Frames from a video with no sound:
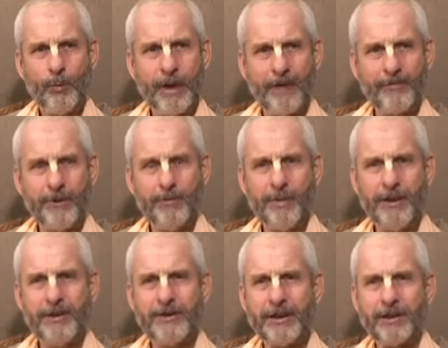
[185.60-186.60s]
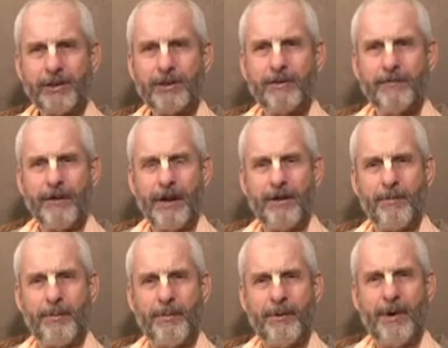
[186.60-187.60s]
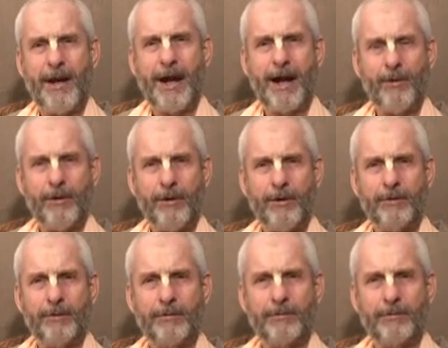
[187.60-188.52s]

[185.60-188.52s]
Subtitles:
We have the ability to develop our